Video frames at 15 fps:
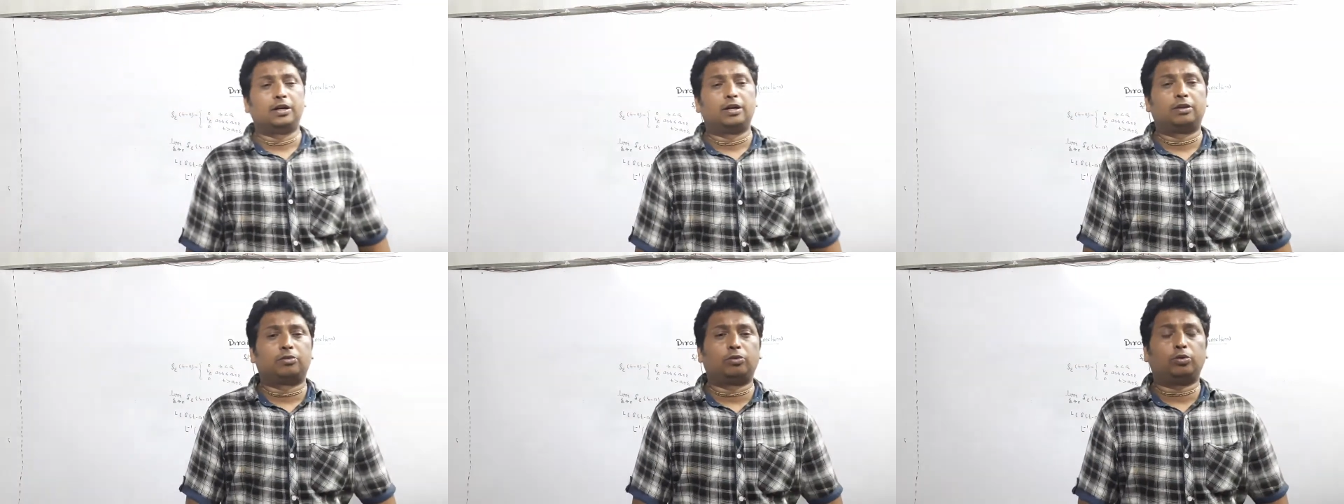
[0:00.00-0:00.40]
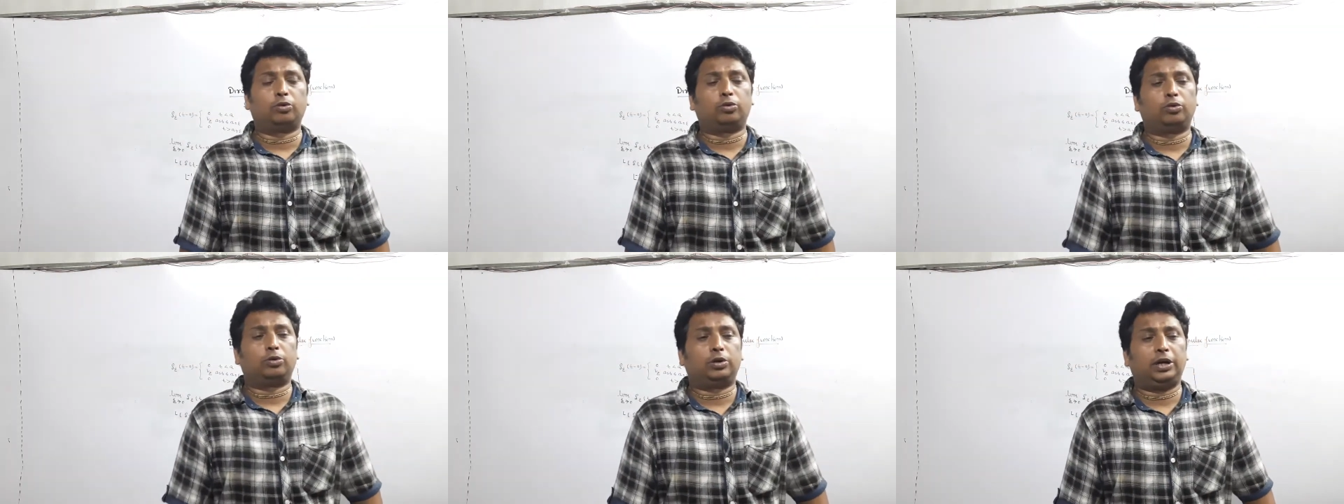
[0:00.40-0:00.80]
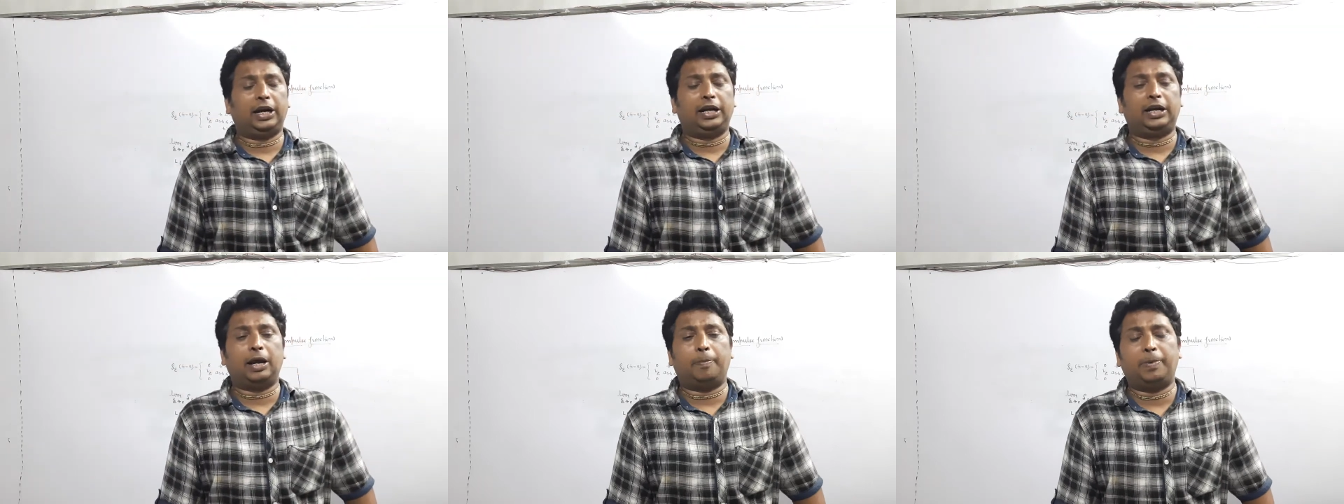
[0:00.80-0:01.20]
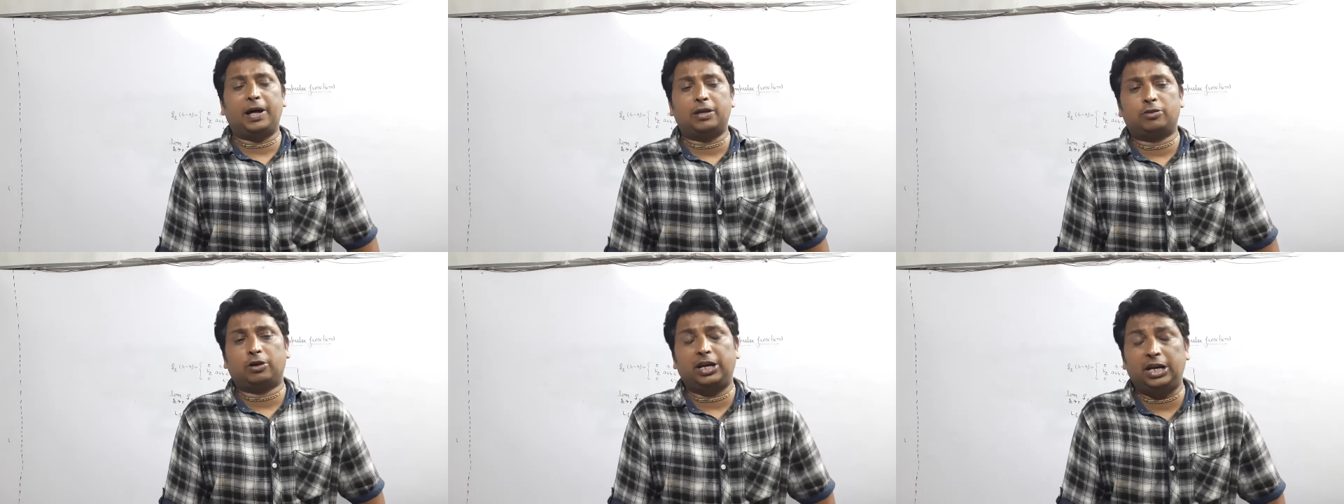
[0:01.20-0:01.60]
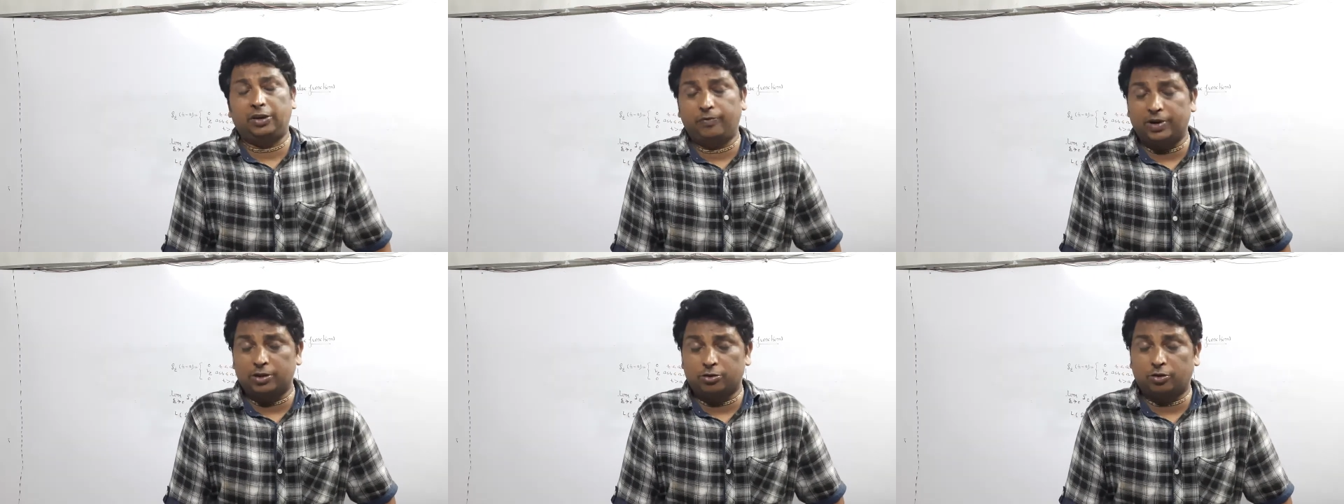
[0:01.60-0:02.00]
So, and Laplace
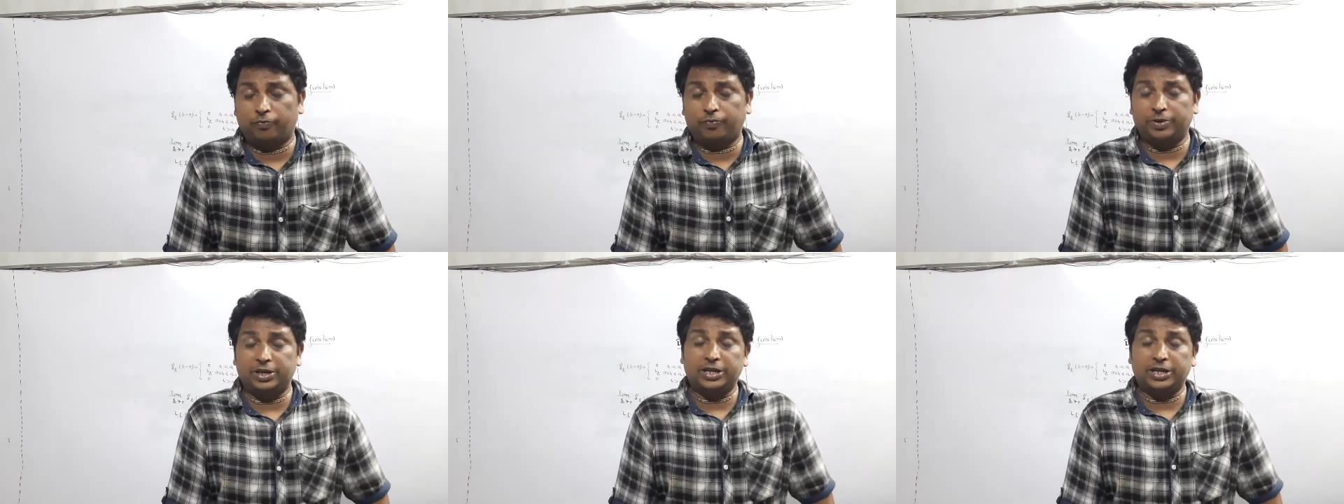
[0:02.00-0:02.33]
inverse of